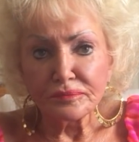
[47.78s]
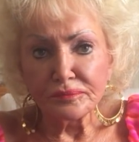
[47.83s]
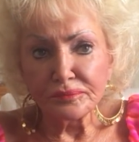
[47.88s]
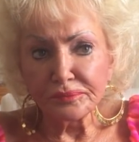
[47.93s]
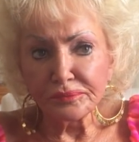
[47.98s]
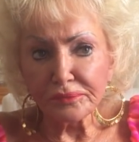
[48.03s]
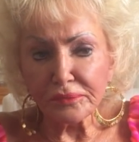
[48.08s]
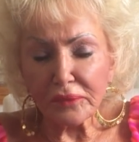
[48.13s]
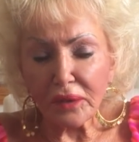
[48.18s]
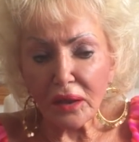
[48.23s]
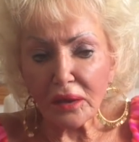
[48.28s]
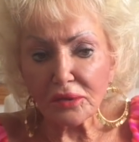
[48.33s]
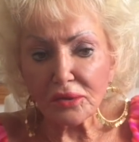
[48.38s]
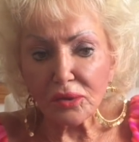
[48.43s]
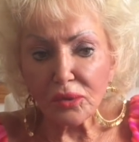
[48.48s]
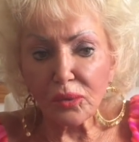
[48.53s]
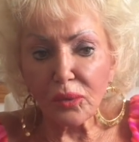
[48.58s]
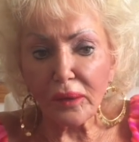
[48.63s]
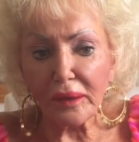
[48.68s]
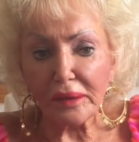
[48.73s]
mm, kind
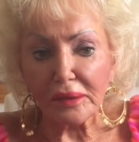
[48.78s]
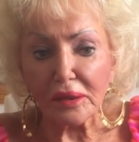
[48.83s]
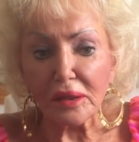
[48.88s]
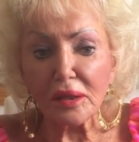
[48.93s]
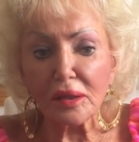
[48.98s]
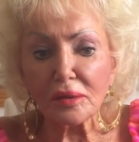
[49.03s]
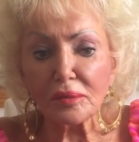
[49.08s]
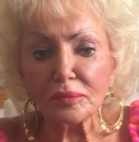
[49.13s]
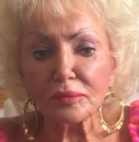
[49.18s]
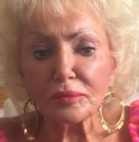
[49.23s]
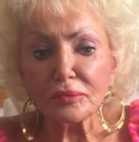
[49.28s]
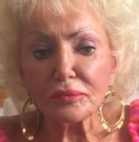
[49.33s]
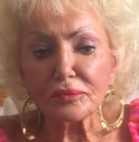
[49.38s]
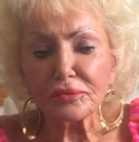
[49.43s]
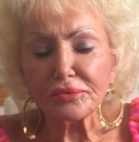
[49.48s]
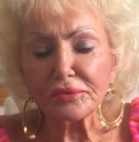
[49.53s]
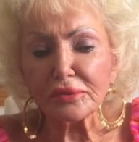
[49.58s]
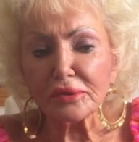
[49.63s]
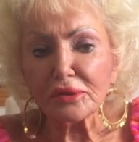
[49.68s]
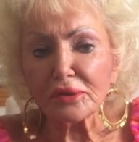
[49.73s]
of quiet and
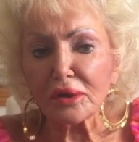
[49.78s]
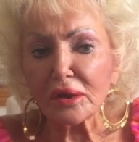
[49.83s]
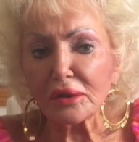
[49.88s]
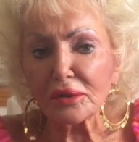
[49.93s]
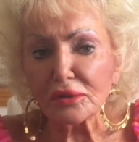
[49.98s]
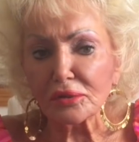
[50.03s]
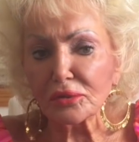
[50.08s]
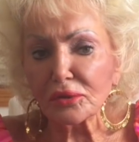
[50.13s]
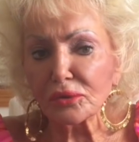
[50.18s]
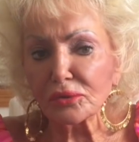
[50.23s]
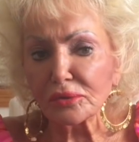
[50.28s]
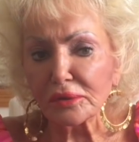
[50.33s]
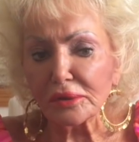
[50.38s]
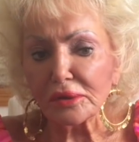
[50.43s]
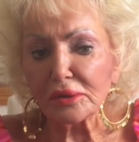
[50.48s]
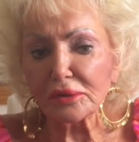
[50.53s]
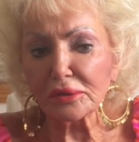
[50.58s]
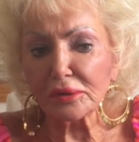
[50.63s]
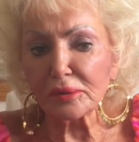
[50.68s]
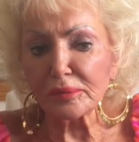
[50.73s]
feeling kind of
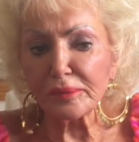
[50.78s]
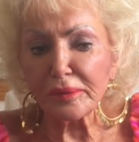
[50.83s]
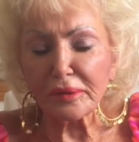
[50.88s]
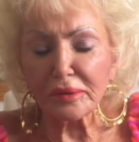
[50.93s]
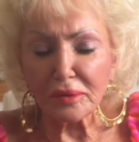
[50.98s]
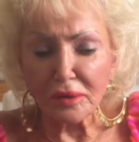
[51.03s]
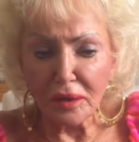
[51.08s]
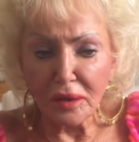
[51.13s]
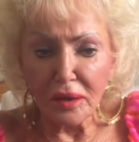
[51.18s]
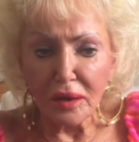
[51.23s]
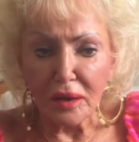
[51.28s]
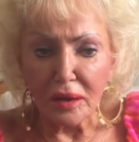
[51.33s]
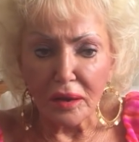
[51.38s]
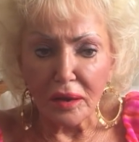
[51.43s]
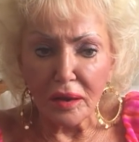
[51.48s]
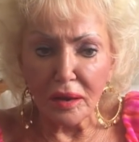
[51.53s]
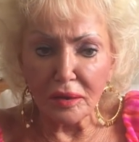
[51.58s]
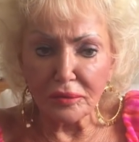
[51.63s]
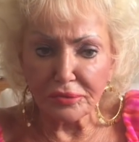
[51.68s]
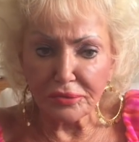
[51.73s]
lonely a little bit
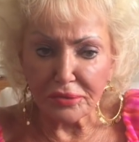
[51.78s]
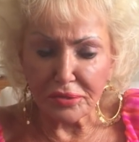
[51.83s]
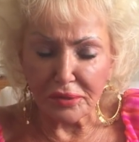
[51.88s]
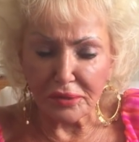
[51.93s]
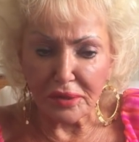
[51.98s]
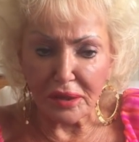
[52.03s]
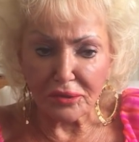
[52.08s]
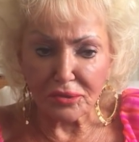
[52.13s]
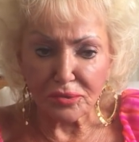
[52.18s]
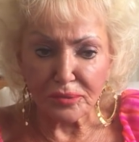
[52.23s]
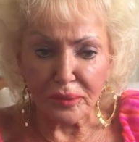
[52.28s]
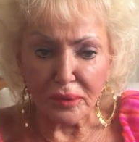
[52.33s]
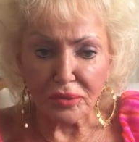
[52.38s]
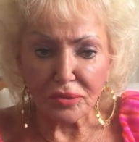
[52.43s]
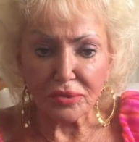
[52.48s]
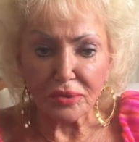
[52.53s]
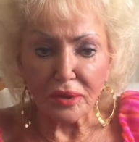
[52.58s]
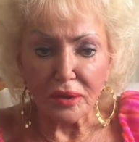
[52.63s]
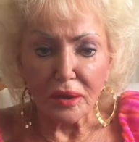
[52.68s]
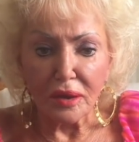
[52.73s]
uh, for the last month.
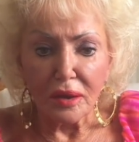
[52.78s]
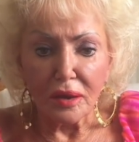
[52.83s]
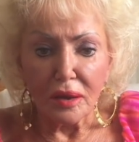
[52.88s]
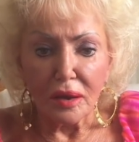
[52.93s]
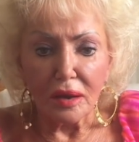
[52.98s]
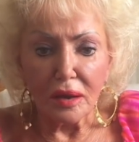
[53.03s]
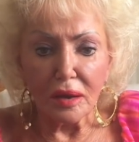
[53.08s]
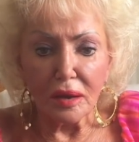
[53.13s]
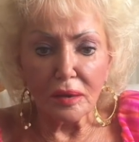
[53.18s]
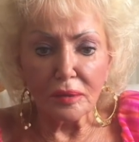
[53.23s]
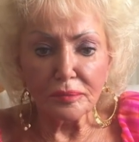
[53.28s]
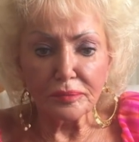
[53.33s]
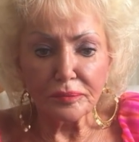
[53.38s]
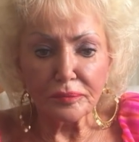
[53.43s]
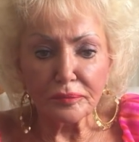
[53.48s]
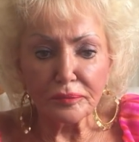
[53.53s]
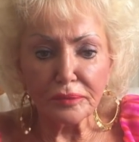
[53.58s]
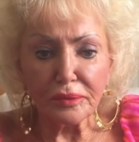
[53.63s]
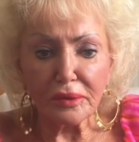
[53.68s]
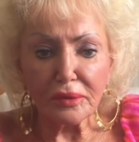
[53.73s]
Um,
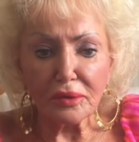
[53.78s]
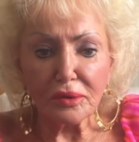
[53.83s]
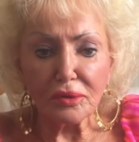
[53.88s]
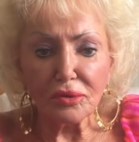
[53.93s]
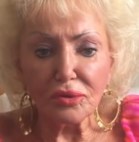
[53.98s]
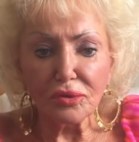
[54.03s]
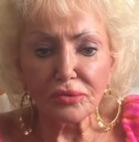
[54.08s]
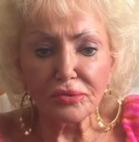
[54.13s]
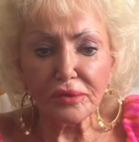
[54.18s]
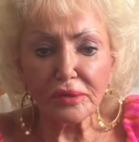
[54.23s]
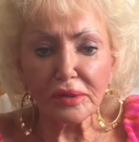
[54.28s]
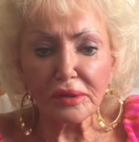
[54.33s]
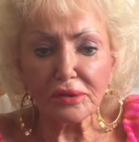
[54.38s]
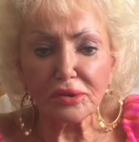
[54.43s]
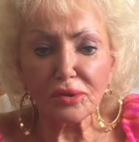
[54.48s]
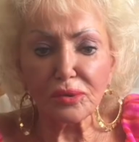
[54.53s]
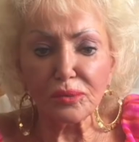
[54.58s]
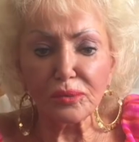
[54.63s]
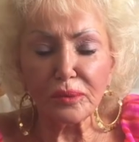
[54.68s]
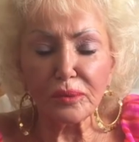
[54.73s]
but you feel like
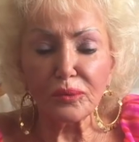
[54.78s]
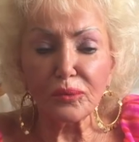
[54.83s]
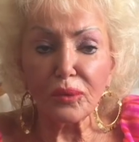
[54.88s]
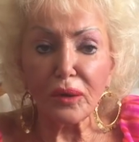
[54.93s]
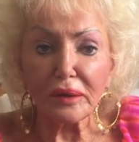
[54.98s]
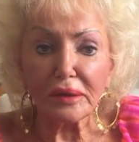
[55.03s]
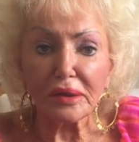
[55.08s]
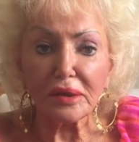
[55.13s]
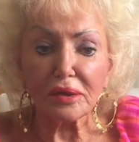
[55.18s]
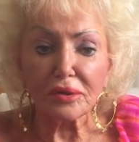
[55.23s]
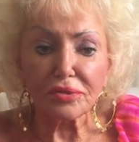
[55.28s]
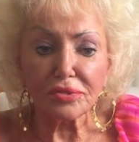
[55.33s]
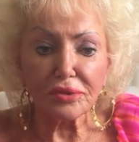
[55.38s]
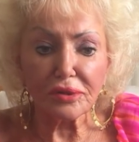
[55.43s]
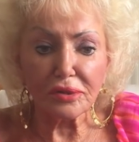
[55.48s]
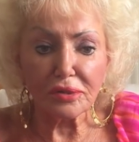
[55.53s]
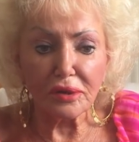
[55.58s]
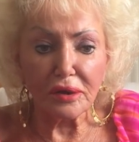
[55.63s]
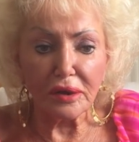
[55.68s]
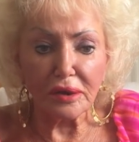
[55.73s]
you're walking a
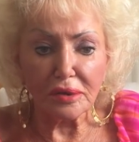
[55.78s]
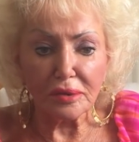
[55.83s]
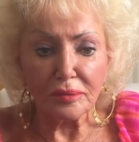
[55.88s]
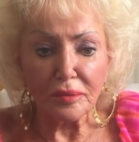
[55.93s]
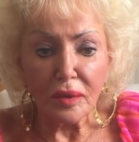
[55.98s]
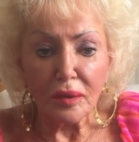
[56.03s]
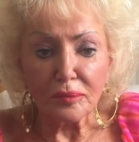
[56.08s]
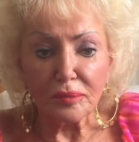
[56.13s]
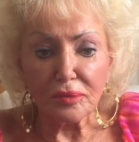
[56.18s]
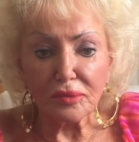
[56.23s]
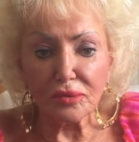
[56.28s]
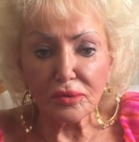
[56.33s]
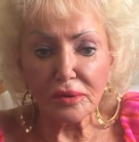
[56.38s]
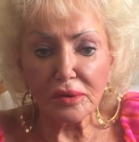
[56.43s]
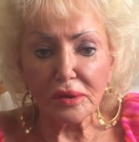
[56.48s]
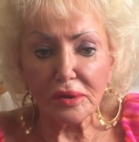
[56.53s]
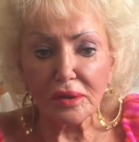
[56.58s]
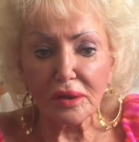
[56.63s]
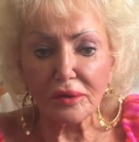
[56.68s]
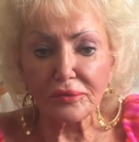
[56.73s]
thin line between
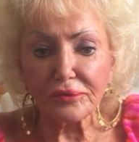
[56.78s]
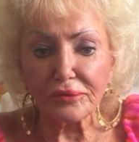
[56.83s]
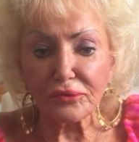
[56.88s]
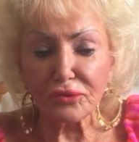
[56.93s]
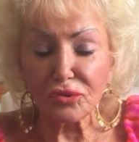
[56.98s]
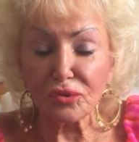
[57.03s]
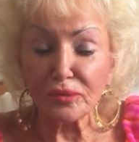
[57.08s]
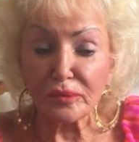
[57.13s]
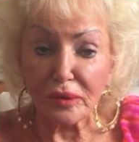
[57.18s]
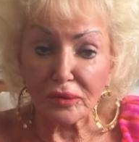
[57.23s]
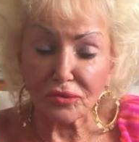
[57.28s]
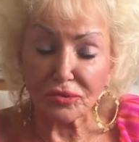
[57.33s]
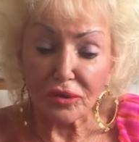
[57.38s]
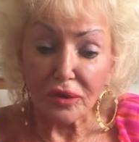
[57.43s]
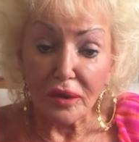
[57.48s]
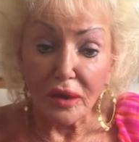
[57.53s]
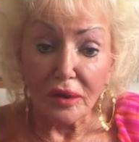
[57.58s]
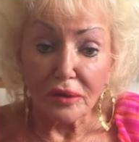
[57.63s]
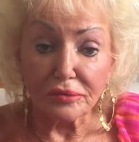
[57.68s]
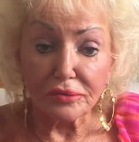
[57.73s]
enough and too much
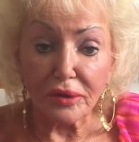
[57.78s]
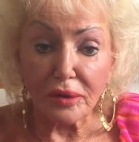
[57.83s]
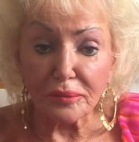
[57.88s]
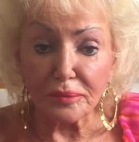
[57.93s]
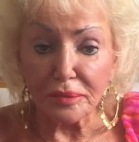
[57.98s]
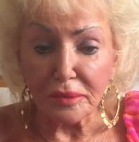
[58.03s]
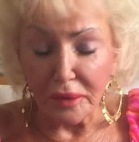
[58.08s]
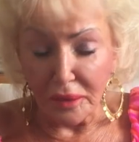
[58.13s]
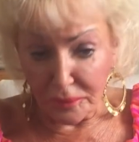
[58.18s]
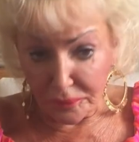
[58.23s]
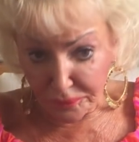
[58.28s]
from